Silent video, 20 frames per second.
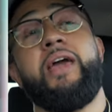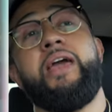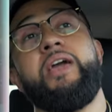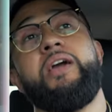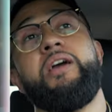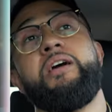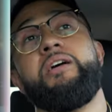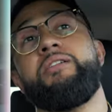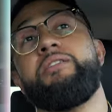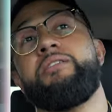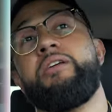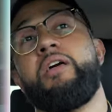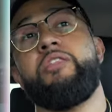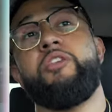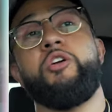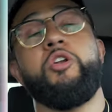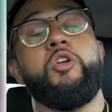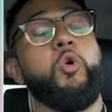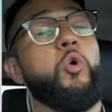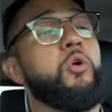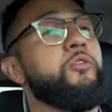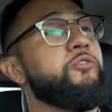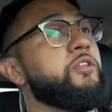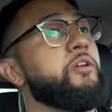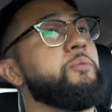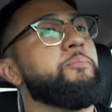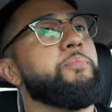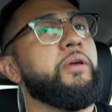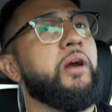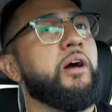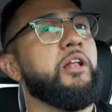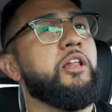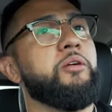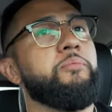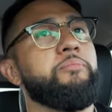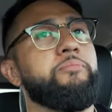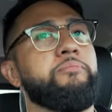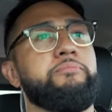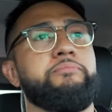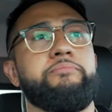And the north end of
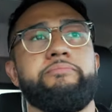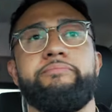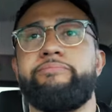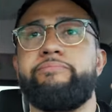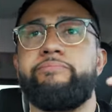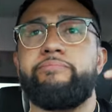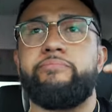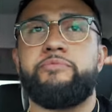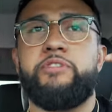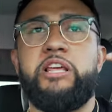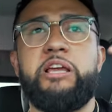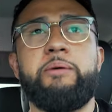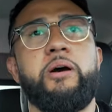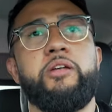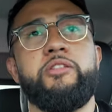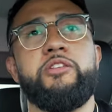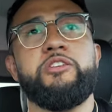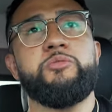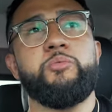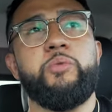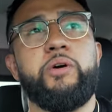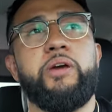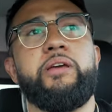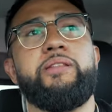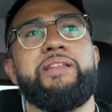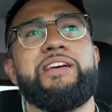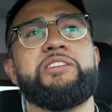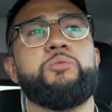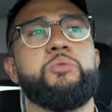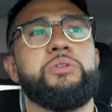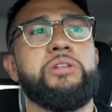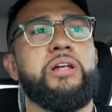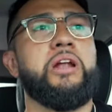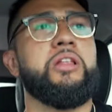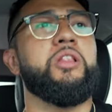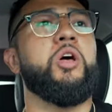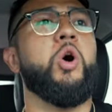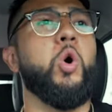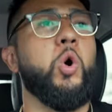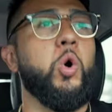Puyallup Think about this way, that's where a
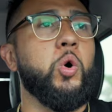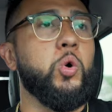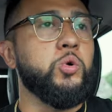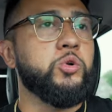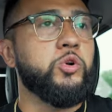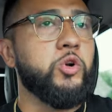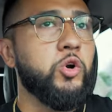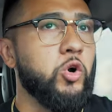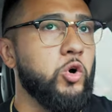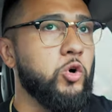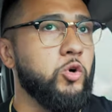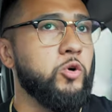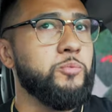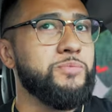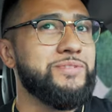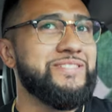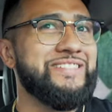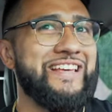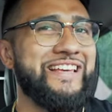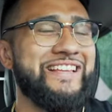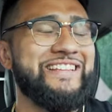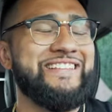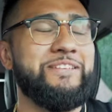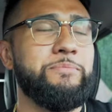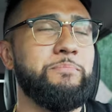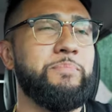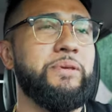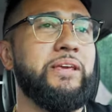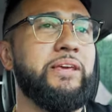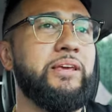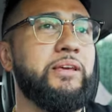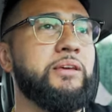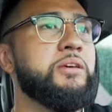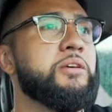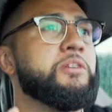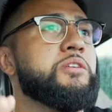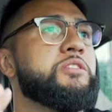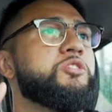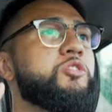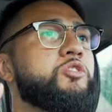lot of the older homes tend to be,
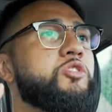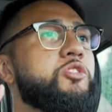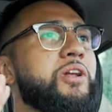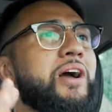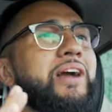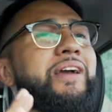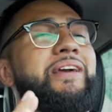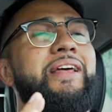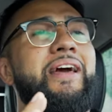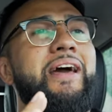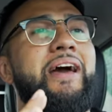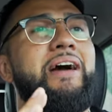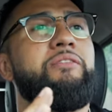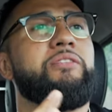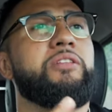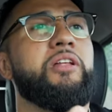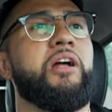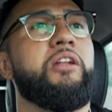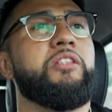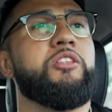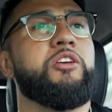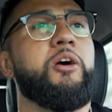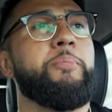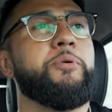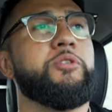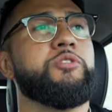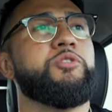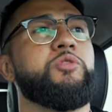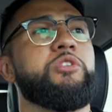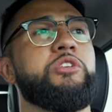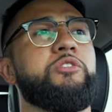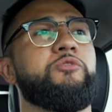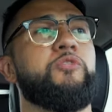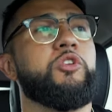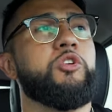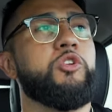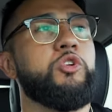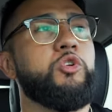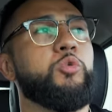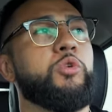so you're not gonna have a lot of the opportunities
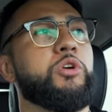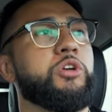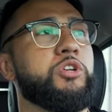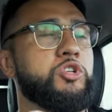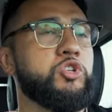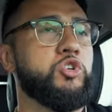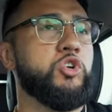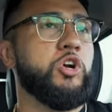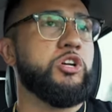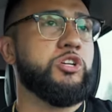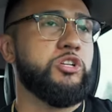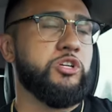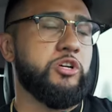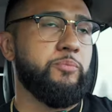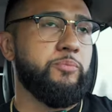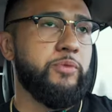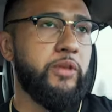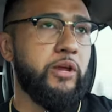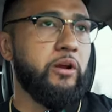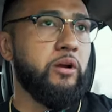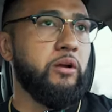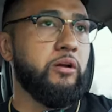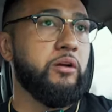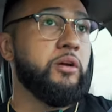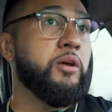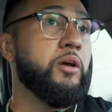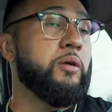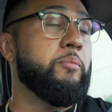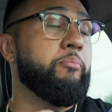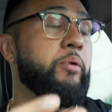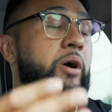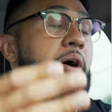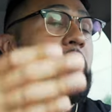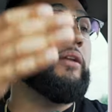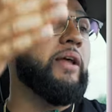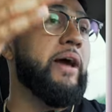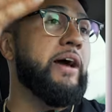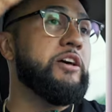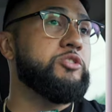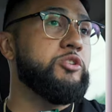for a newer construction up there.
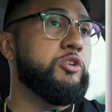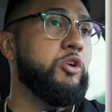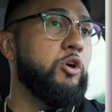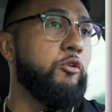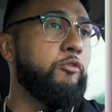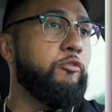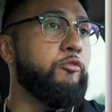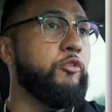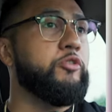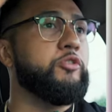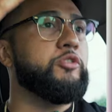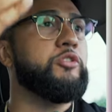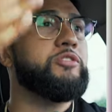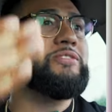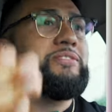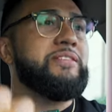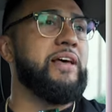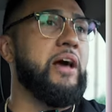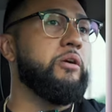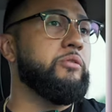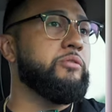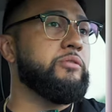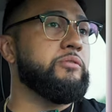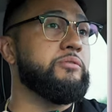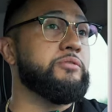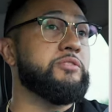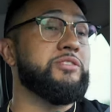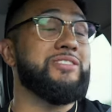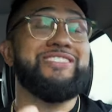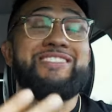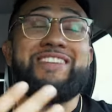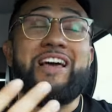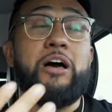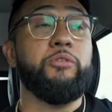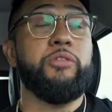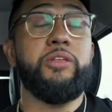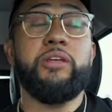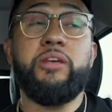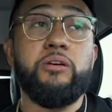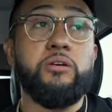But as you go further south to
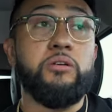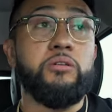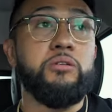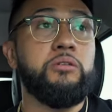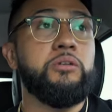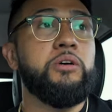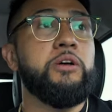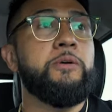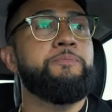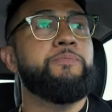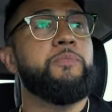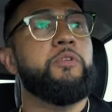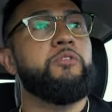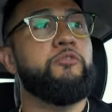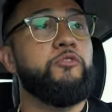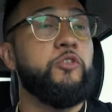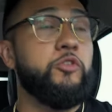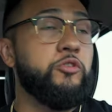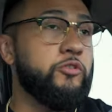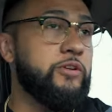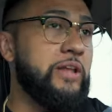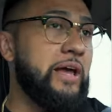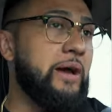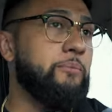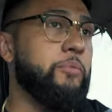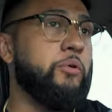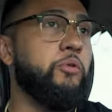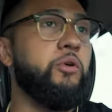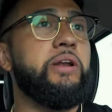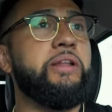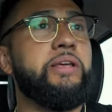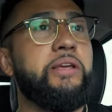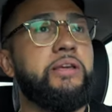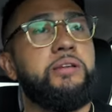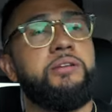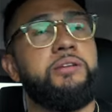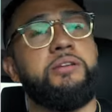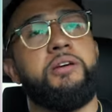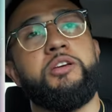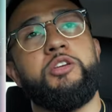South Hill, further down
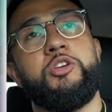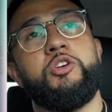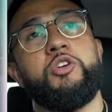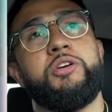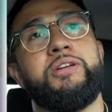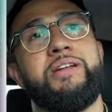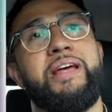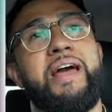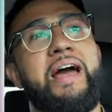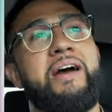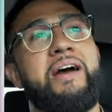Meridian, you're gonna